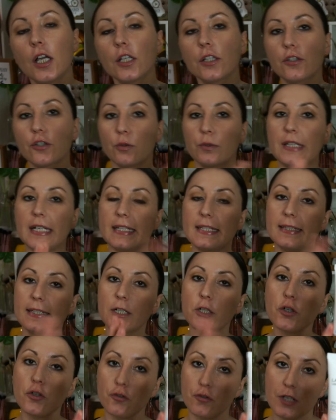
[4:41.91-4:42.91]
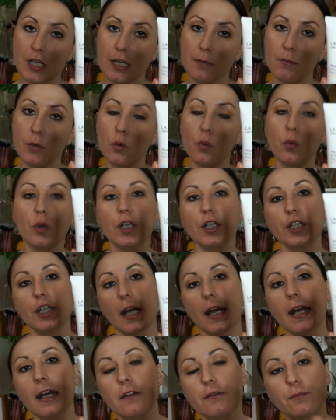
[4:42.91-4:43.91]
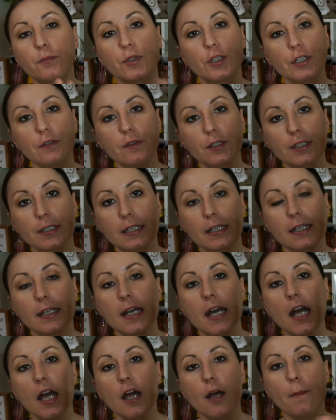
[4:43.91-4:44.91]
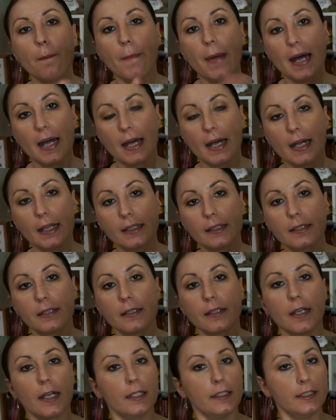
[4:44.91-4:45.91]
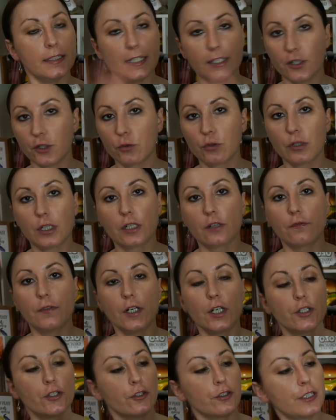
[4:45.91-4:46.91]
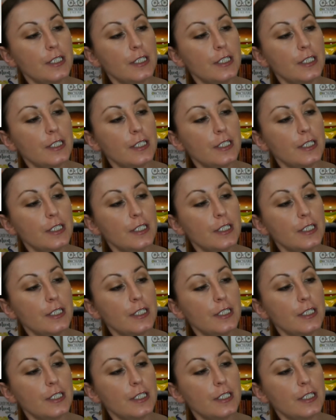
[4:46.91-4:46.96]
So that's their cream, which I have previously, but in a regular version.